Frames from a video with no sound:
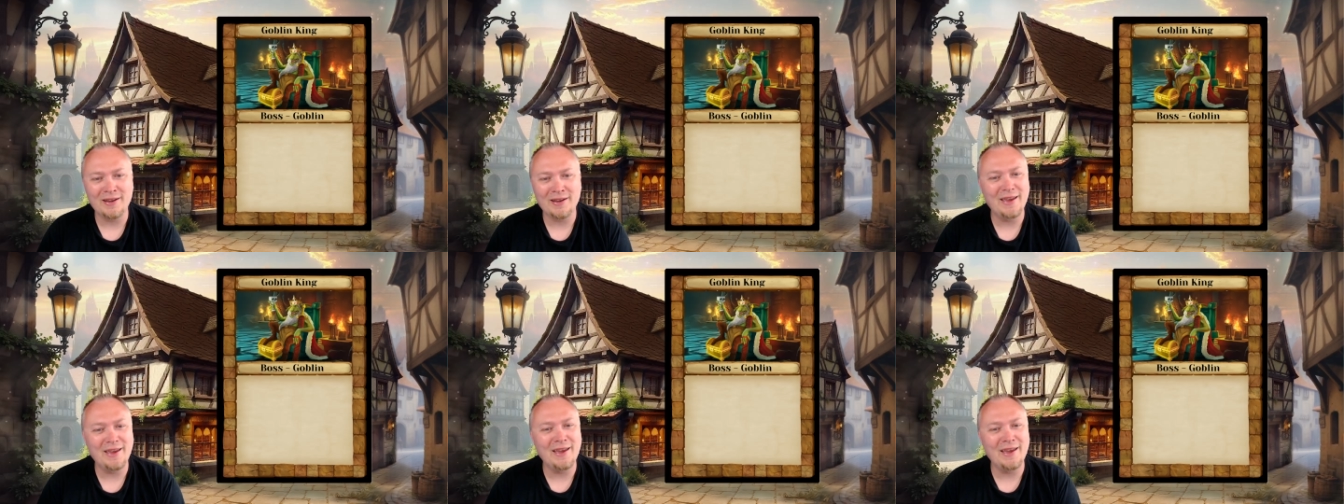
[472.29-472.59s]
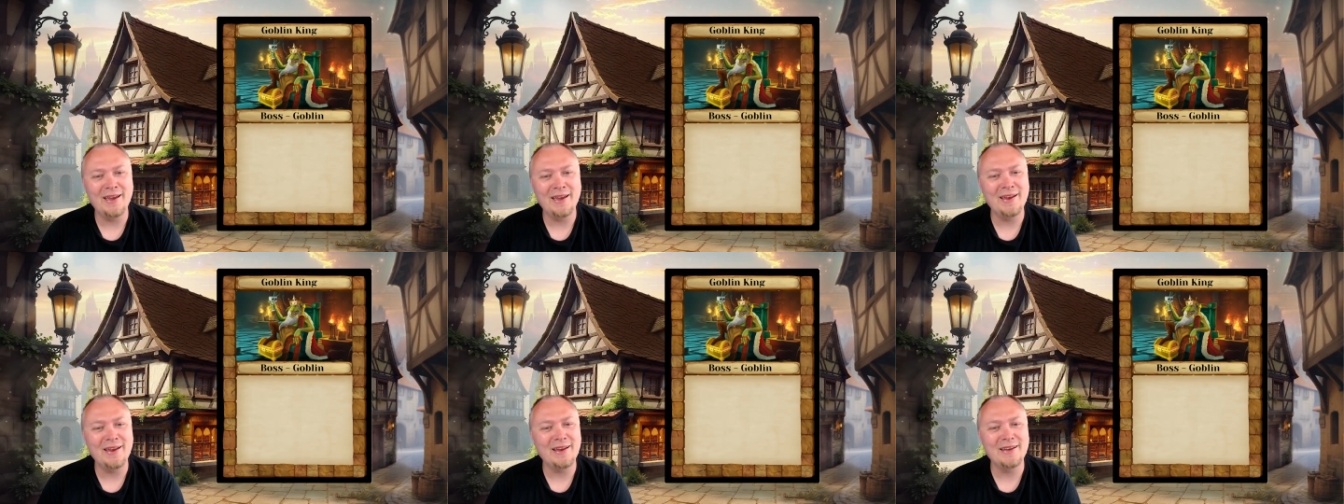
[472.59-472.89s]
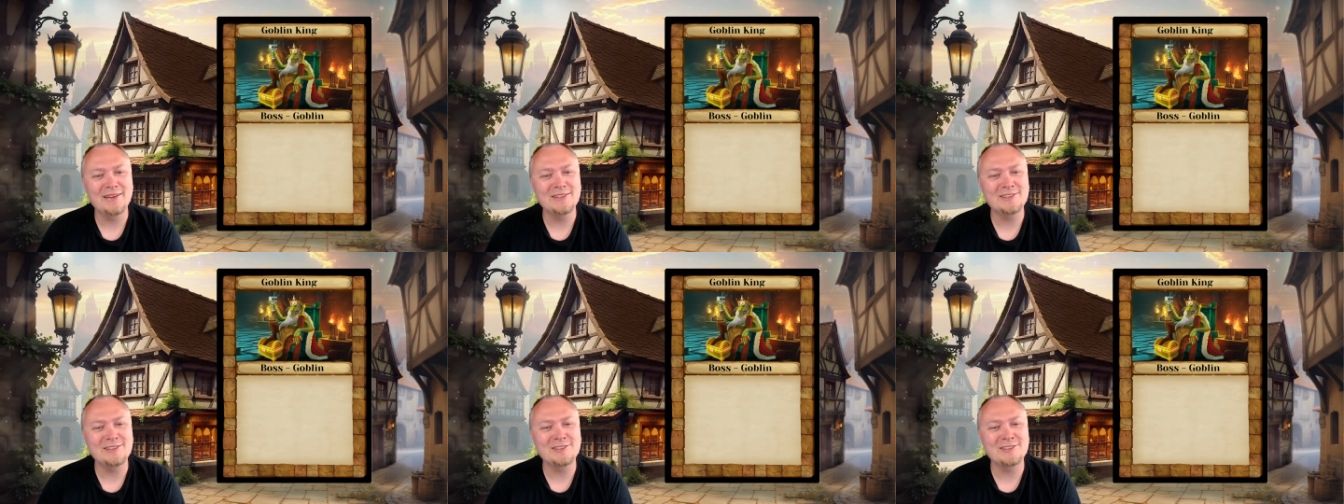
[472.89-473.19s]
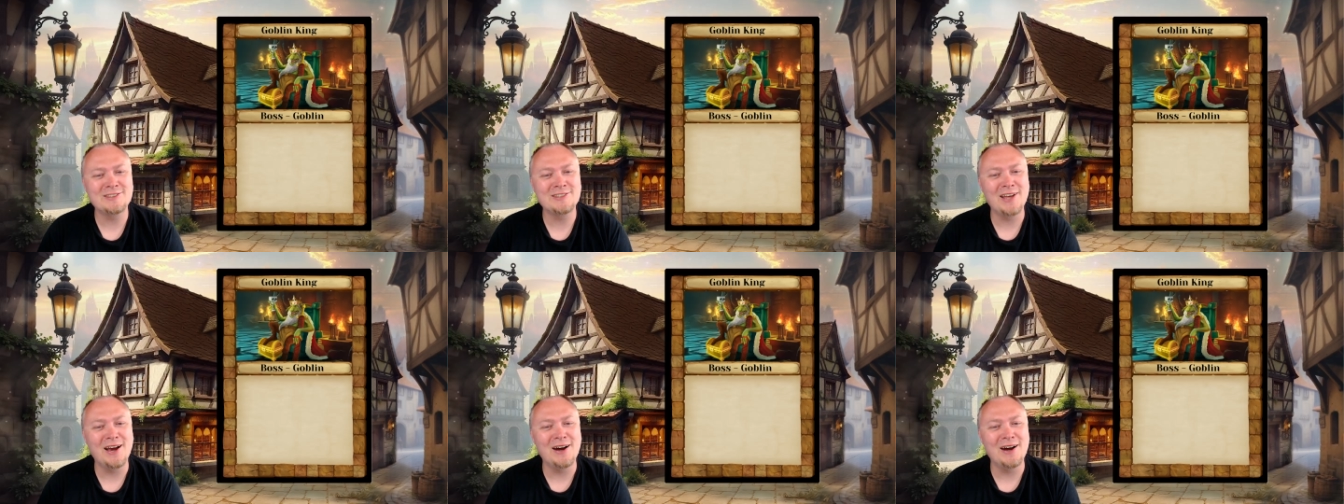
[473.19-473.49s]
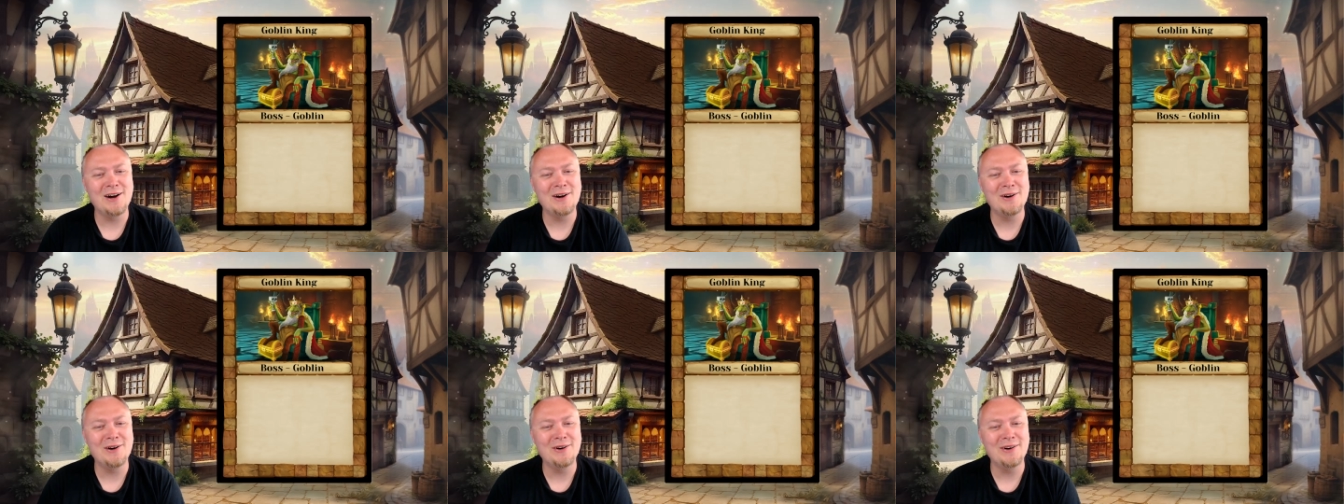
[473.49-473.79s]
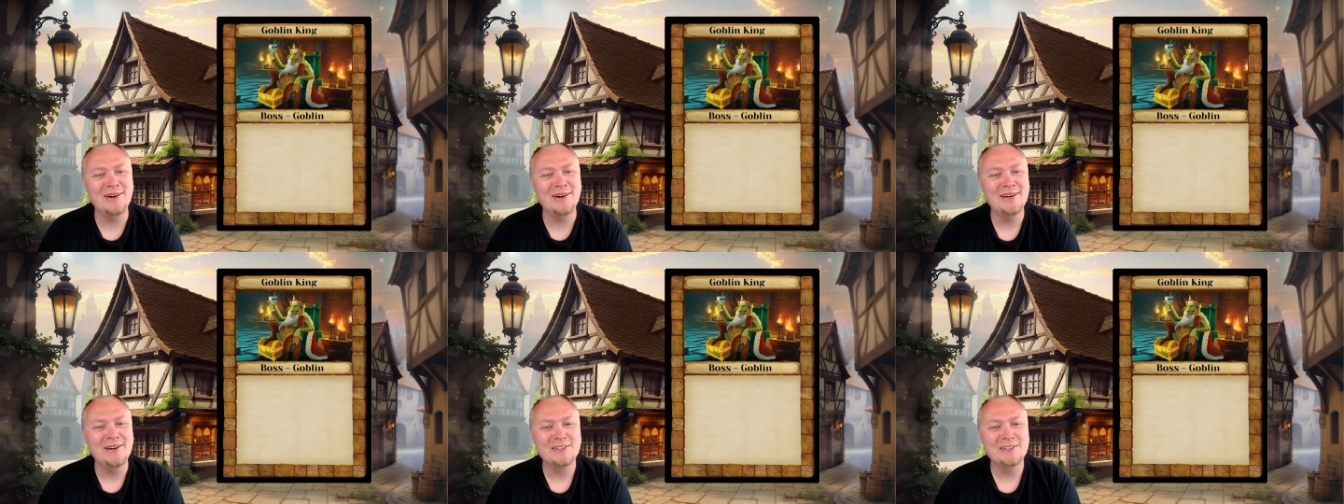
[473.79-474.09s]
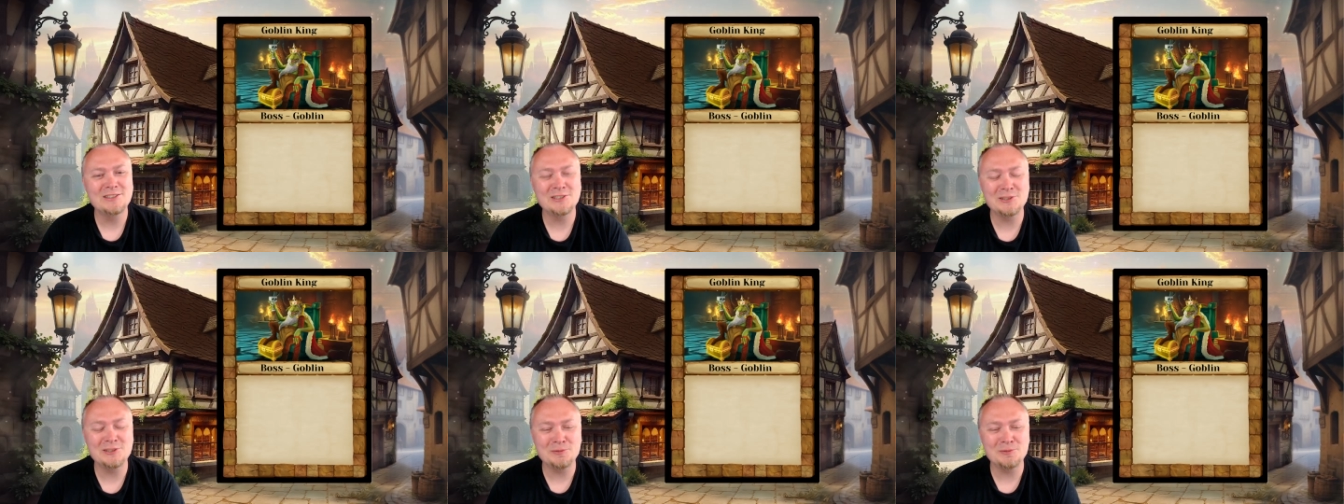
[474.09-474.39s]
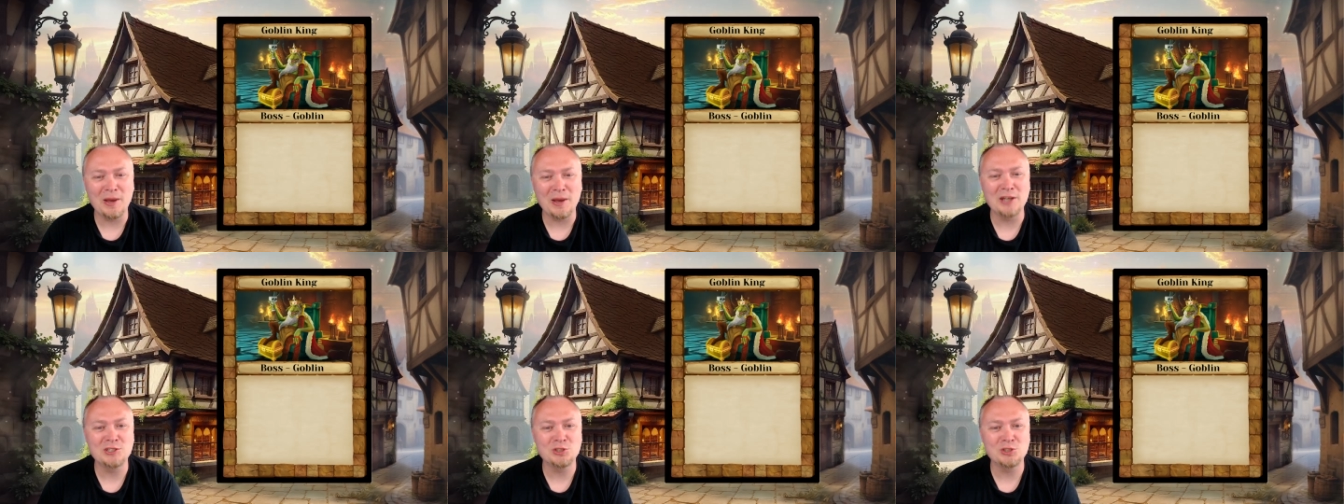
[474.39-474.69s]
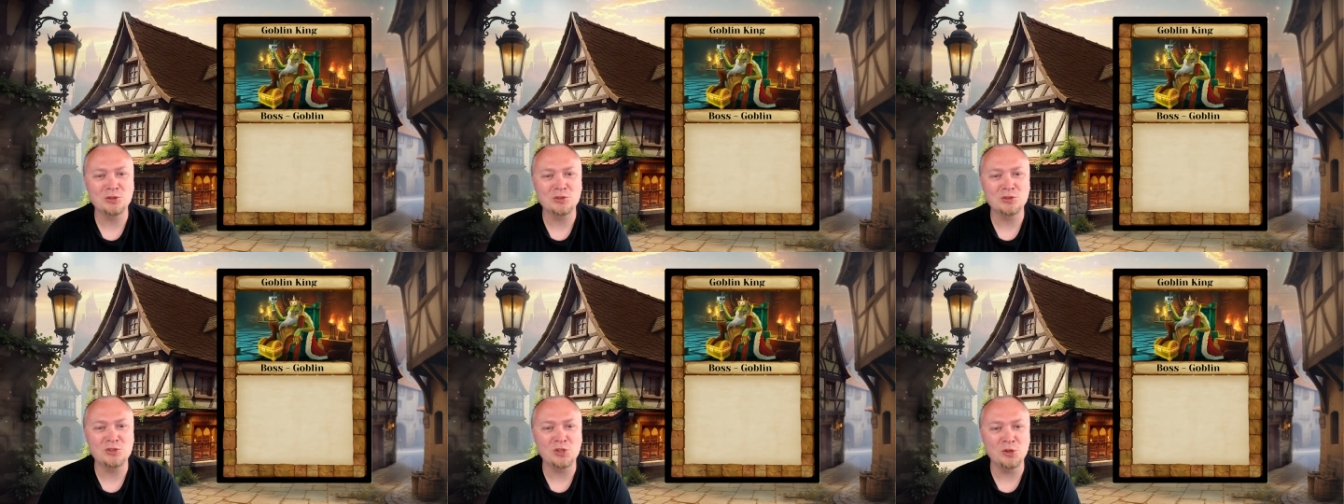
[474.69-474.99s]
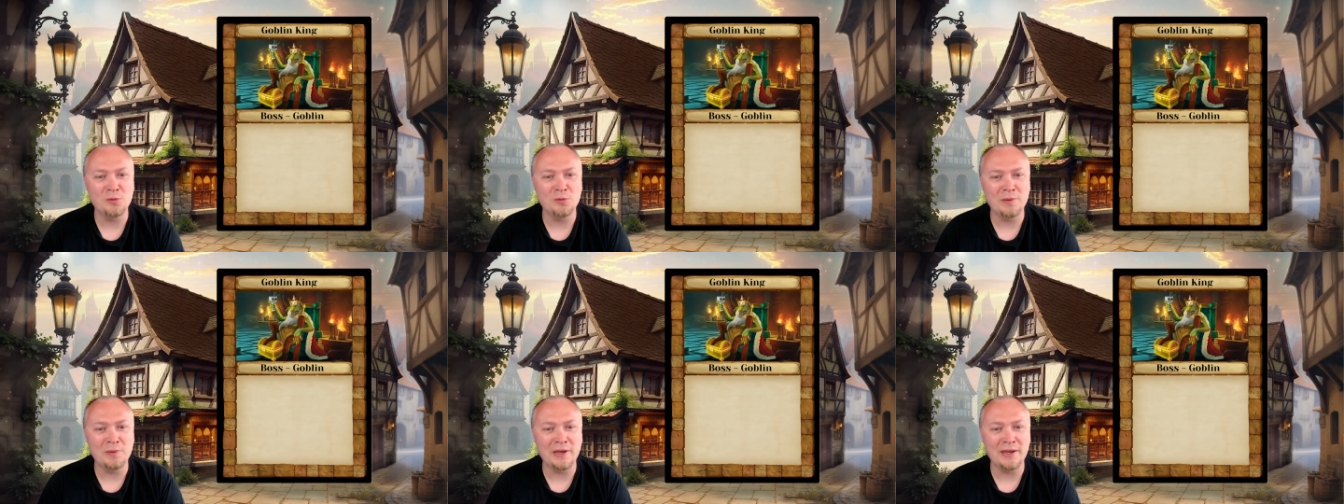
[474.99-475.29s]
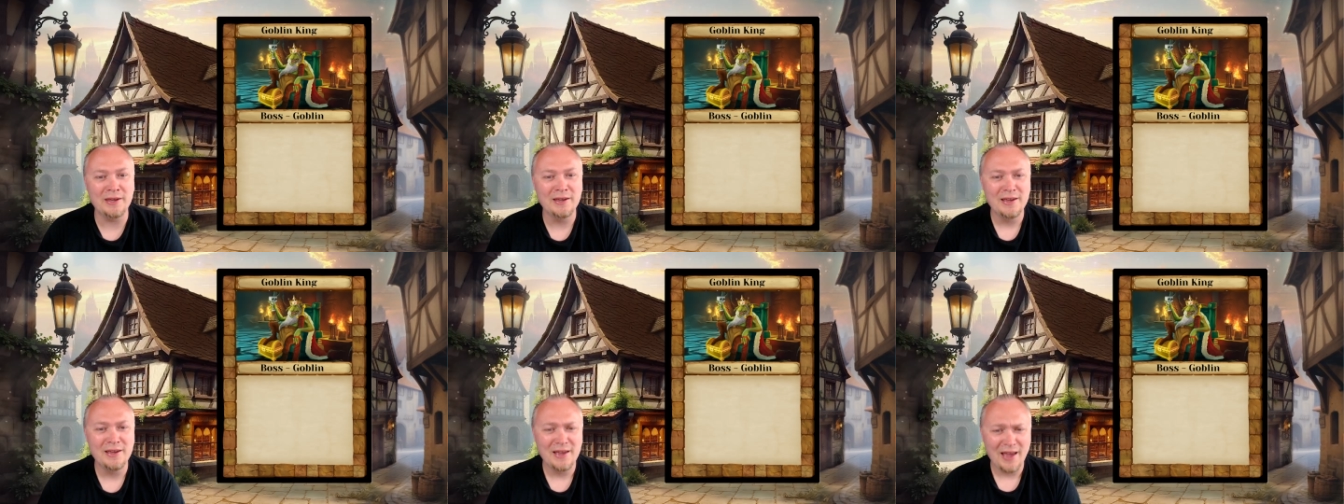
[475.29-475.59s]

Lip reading: It is so special to me.